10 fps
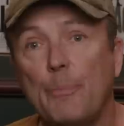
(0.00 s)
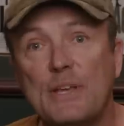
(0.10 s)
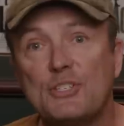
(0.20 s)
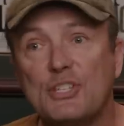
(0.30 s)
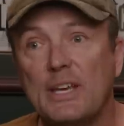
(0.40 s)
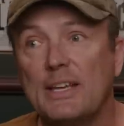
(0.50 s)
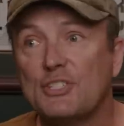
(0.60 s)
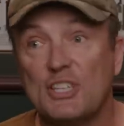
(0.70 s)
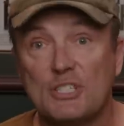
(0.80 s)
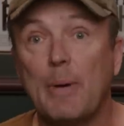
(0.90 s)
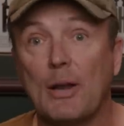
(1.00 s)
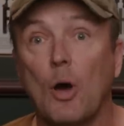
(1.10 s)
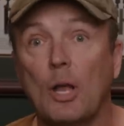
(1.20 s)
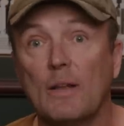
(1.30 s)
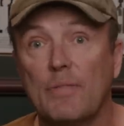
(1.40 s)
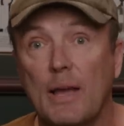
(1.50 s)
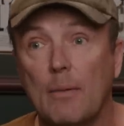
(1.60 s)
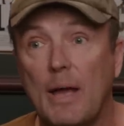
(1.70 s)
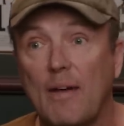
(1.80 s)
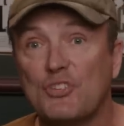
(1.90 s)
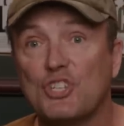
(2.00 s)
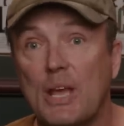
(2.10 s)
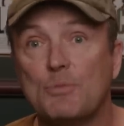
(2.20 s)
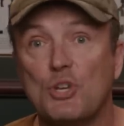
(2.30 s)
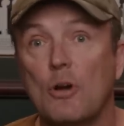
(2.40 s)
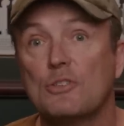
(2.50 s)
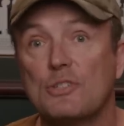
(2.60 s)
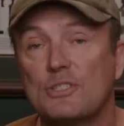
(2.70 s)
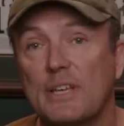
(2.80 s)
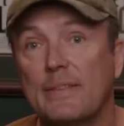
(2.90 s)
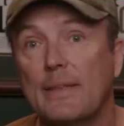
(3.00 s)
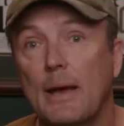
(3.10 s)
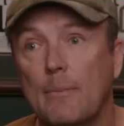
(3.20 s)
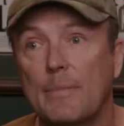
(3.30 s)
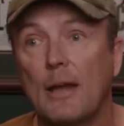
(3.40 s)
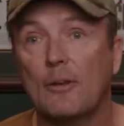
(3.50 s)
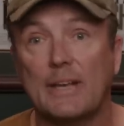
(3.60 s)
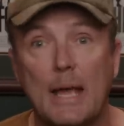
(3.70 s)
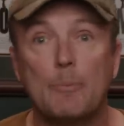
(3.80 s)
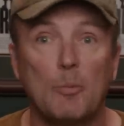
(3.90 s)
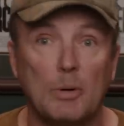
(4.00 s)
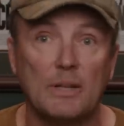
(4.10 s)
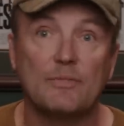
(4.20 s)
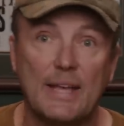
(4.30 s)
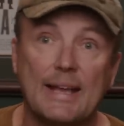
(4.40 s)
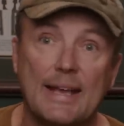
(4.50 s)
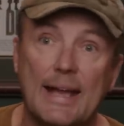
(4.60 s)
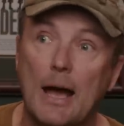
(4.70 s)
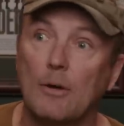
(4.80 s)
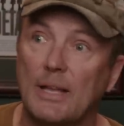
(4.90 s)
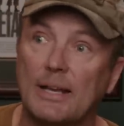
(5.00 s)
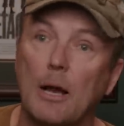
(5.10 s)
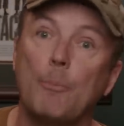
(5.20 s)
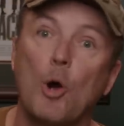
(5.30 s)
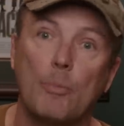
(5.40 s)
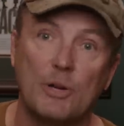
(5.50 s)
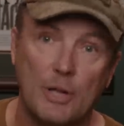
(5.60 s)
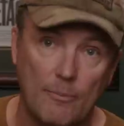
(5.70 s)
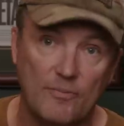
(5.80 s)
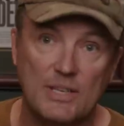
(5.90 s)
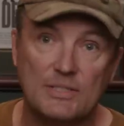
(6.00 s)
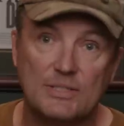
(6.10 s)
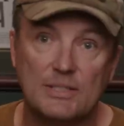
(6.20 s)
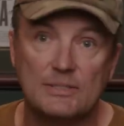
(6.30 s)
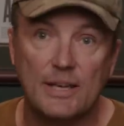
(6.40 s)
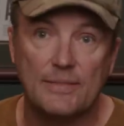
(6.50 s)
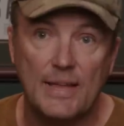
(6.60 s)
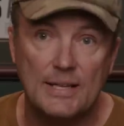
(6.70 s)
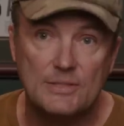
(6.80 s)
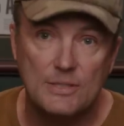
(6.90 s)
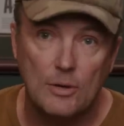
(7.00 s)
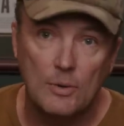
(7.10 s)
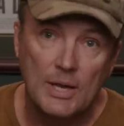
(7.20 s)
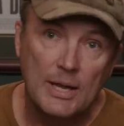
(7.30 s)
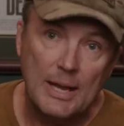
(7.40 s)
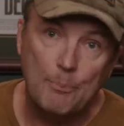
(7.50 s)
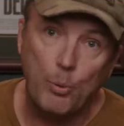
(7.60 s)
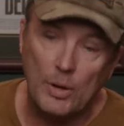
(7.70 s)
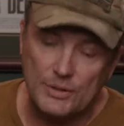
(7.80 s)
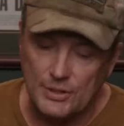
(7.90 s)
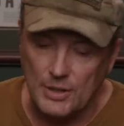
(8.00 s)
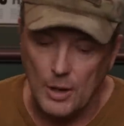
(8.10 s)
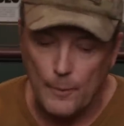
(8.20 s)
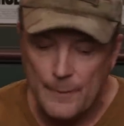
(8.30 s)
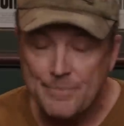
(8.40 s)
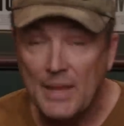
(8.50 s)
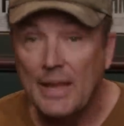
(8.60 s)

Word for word: R P G, just about all of them have shape charges in them that are capable of taking out like up armored Humvees, things like that. So important to know.